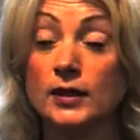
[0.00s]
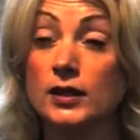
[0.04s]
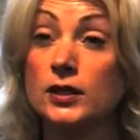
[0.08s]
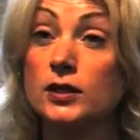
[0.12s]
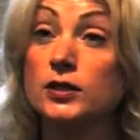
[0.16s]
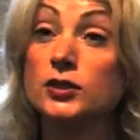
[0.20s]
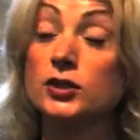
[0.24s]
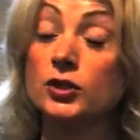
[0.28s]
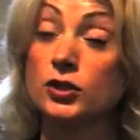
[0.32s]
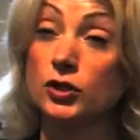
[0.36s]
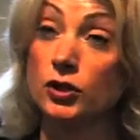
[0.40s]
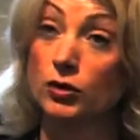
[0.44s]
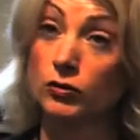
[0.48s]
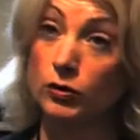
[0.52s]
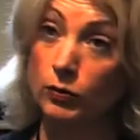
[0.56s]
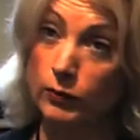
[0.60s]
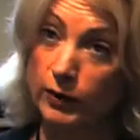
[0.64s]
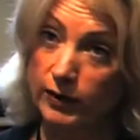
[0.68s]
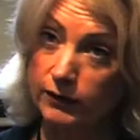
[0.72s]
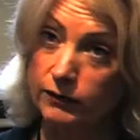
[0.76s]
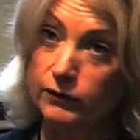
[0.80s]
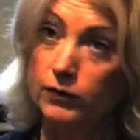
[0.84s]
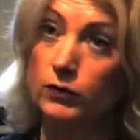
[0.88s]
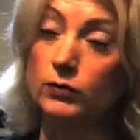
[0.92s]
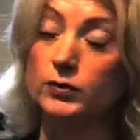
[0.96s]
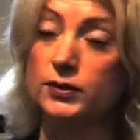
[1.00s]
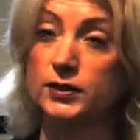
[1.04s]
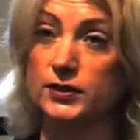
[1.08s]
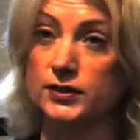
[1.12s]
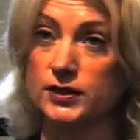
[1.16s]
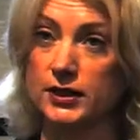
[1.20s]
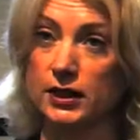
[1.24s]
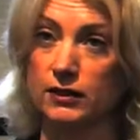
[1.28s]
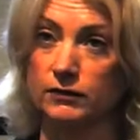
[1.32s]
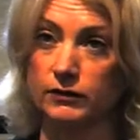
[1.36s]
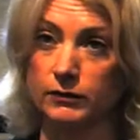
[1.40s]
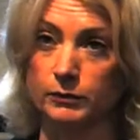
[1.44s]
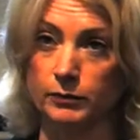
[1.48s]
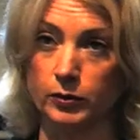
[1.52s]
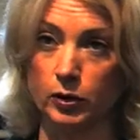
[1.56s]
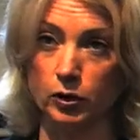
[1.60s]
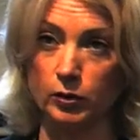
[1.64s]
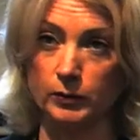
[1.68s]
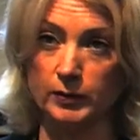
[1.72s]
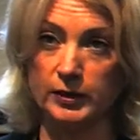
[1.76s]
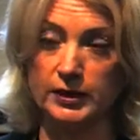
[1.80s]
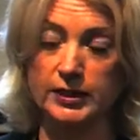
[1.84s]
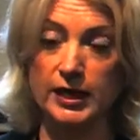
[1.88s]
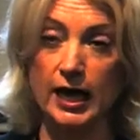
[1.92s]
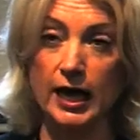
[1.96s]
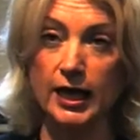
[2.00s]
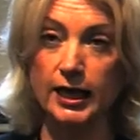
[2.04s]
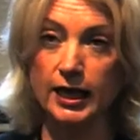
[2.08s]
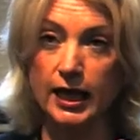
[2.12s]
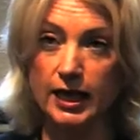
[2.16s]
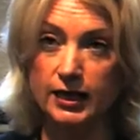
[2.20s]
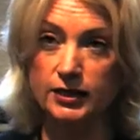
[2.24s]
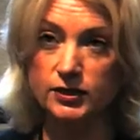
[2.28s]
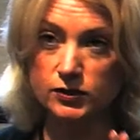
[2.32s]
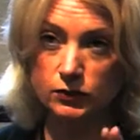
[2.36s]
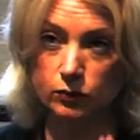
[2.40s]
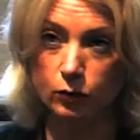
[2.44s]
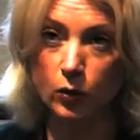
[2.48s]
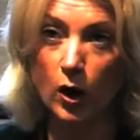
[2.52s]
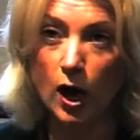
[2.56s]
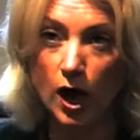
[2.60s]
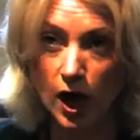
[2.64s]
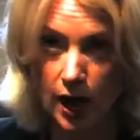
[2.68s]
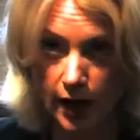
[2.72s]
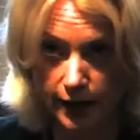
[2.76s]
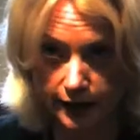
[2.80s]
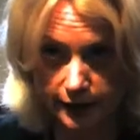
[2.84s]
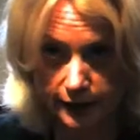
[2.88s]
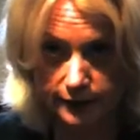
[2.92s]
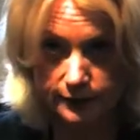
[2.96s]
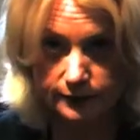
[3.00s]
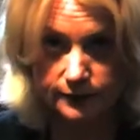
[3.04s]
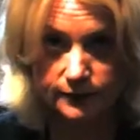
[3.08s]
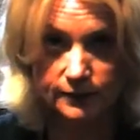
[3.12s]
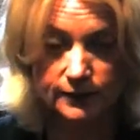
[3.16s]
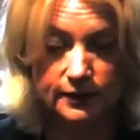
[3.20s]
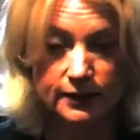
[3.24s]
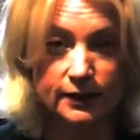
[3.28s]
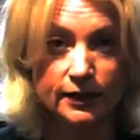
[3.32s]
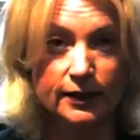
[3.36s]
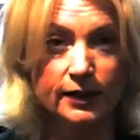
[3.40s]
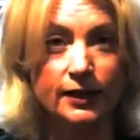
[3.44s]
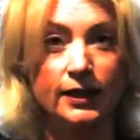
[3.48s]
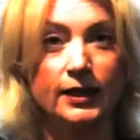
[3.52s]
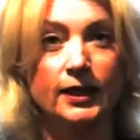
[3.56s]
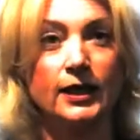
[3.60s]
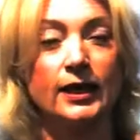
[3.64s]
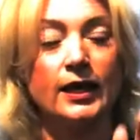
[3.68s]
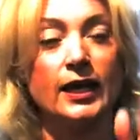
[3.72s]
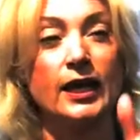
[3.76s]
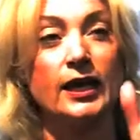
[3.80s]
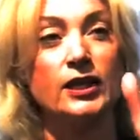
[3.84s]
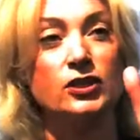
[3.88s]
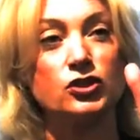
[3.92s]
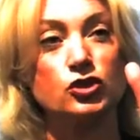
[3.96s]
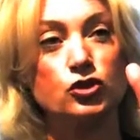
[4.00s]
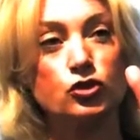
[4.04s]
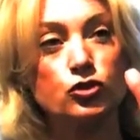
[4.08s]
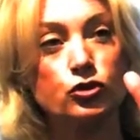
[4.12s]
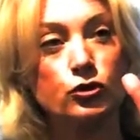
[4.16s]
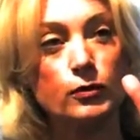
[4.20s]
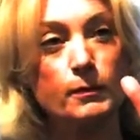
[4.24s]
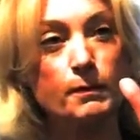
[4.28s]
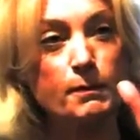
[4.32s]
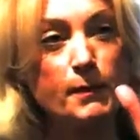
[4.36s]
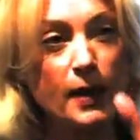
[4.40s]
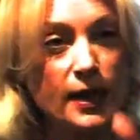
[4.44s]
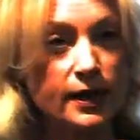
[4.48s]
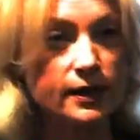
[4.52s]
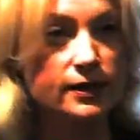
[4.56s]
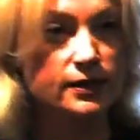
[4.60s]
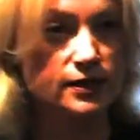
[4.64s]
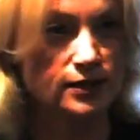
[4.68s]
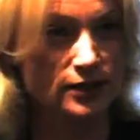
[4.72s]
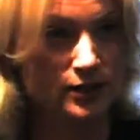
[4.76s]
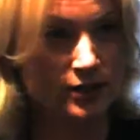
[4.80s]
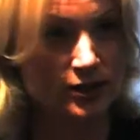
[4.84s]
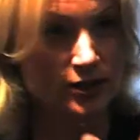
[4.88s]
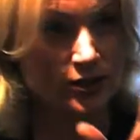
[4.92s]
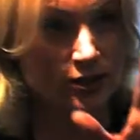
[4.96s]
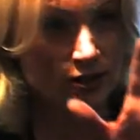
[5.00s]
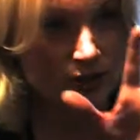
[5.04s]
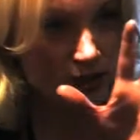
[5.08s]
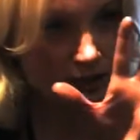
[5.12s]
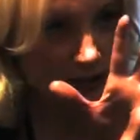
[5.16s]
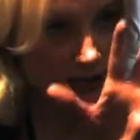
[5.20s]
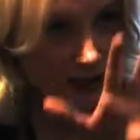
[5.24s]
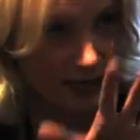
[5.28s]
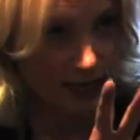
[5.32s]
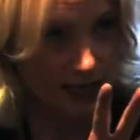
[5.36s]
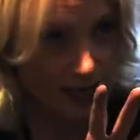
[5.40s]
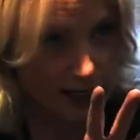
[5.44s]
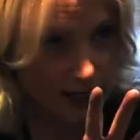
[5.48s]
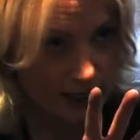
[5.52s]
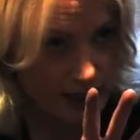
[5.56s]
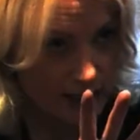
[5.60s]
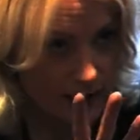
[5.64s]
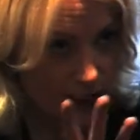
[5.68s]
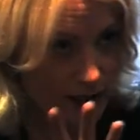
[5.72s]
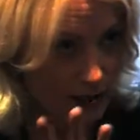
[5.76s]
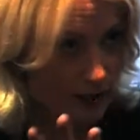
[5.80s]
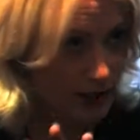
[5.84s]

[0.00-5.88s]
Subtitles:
So the only way forward is self-employment. And that's why it's tremendous today